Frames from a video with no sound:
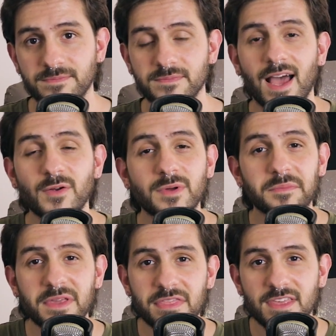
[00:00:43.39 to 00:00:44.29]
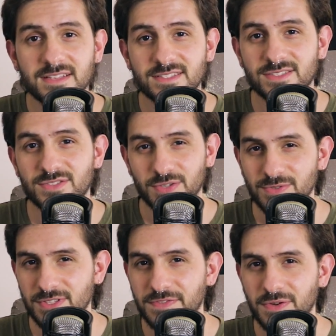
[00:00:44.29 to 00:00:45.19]
I don't want to make things too
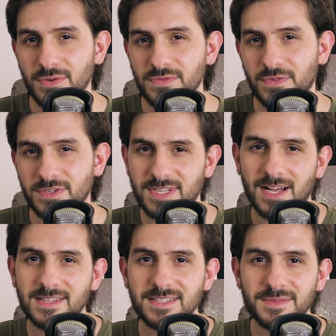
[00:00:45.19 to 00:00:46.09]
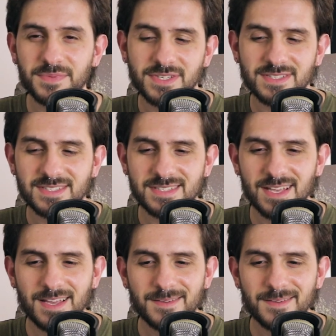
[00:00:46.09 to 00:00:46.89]
difficult for DALL-E because